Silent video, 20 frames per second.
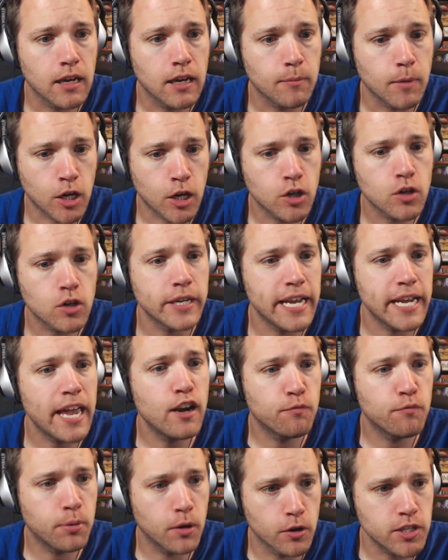a
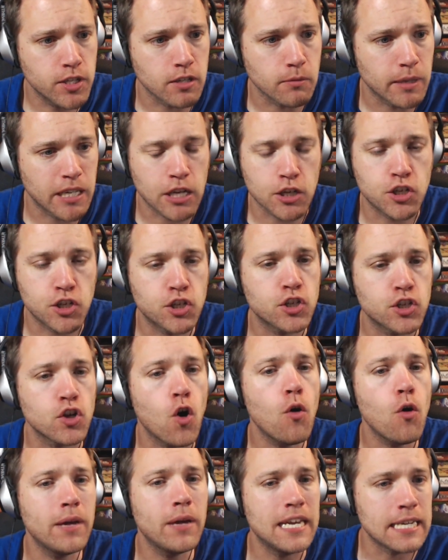creative person, because
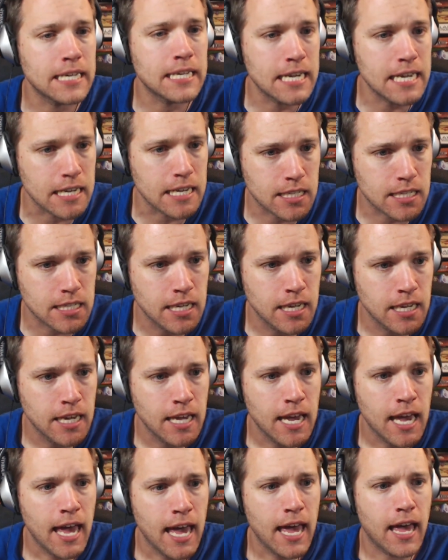so many geeks